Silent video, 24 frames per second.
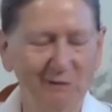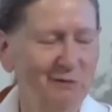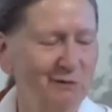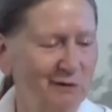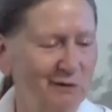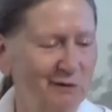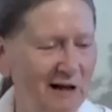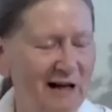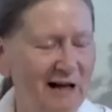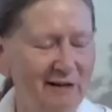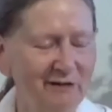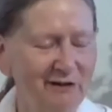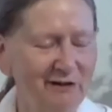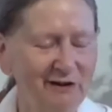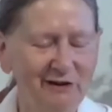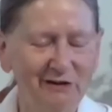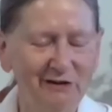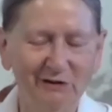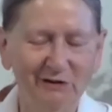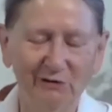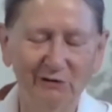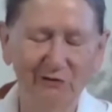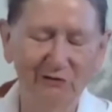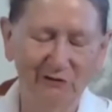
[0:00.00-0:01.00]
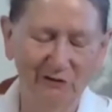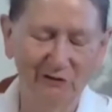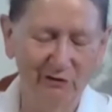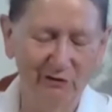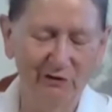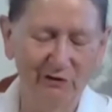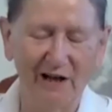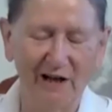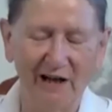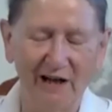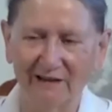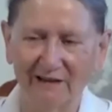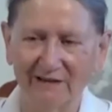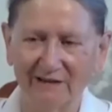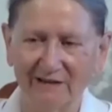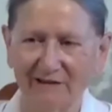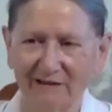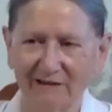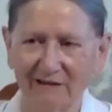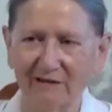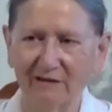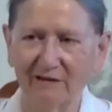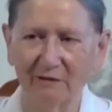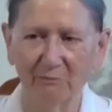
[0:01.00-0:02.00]
How do you do that?
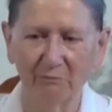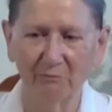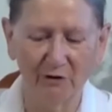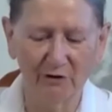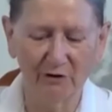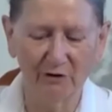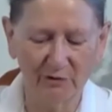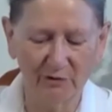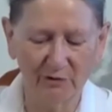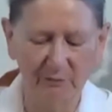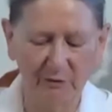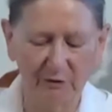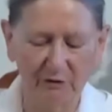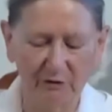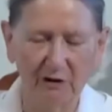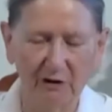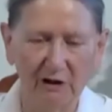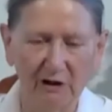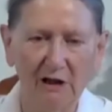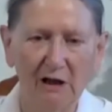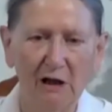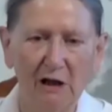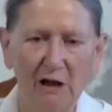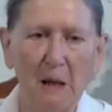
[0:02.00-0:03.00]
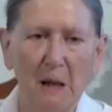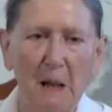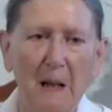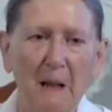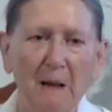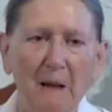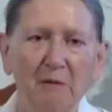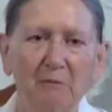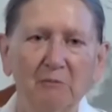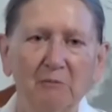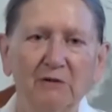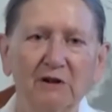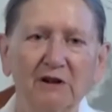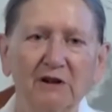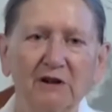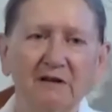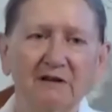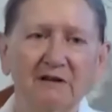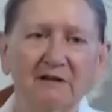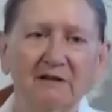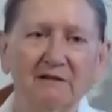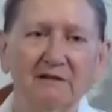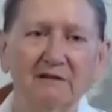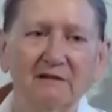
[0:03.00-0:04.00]
It's impossible.
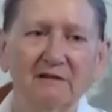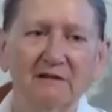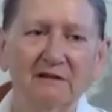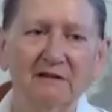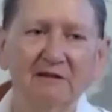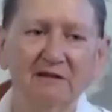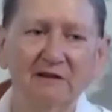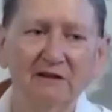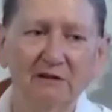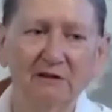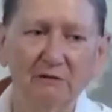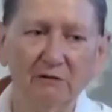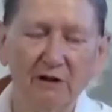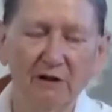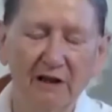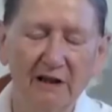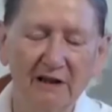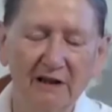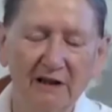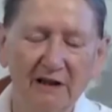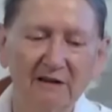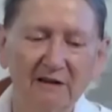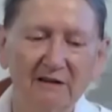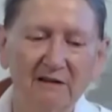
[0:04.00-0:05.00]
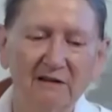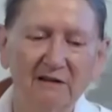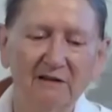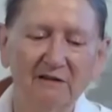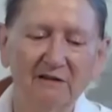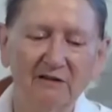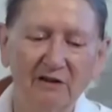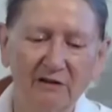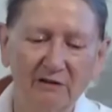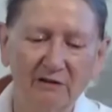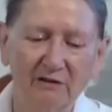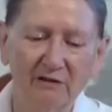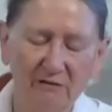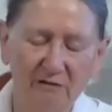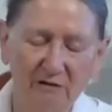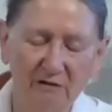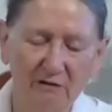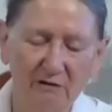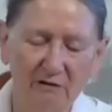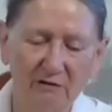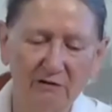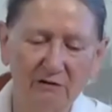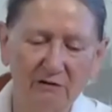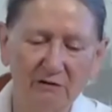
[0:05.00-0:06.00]
But you can,
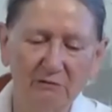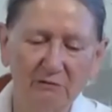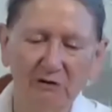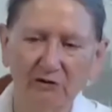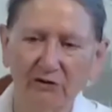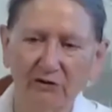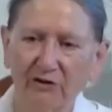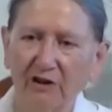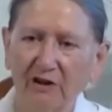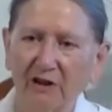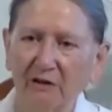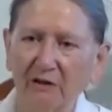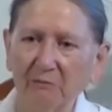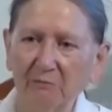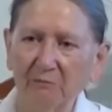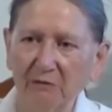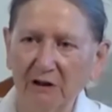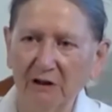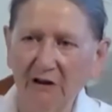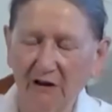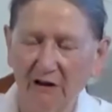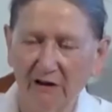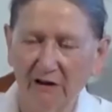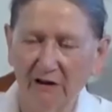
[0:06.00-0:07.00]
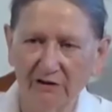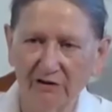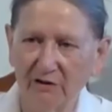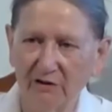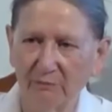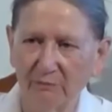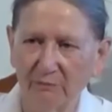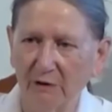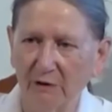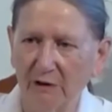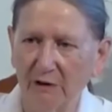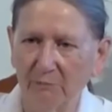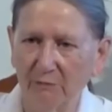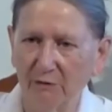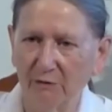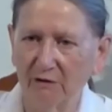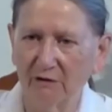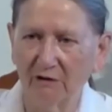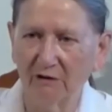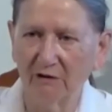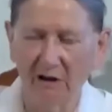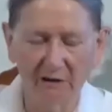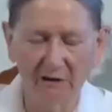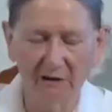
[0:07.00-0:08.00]
God will say, be nice to people.
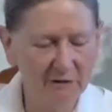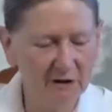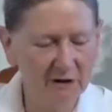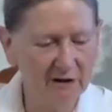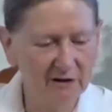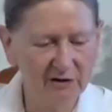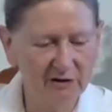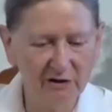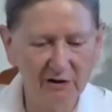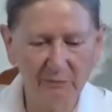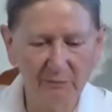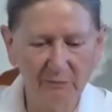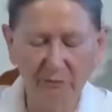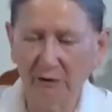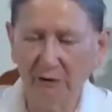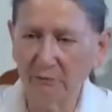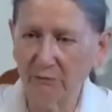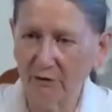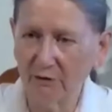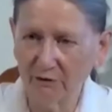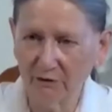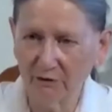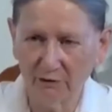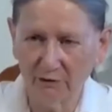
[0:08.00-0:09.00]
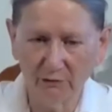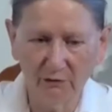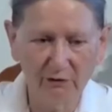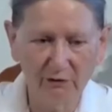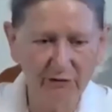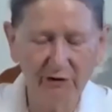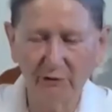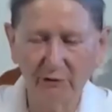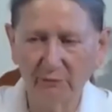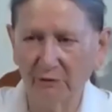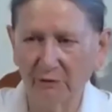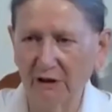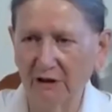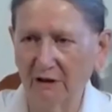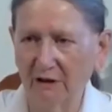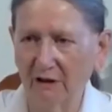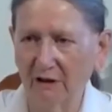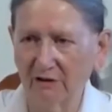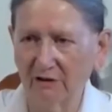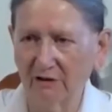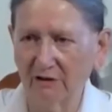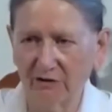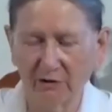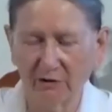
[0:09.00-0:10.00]
I'm nice to people. You also be
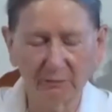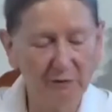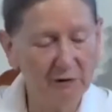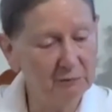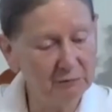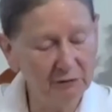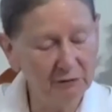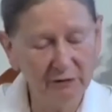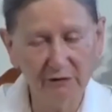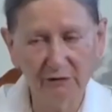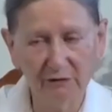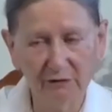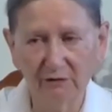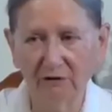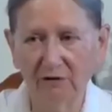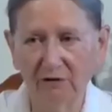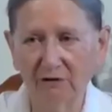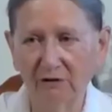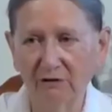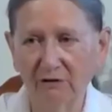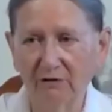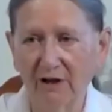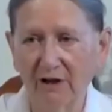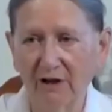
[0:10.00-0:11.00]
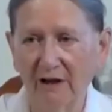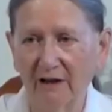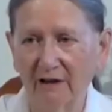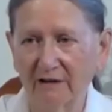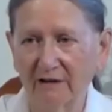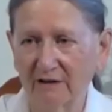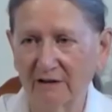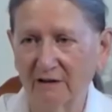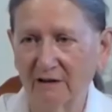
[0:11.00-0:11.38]
nice to people. You can do that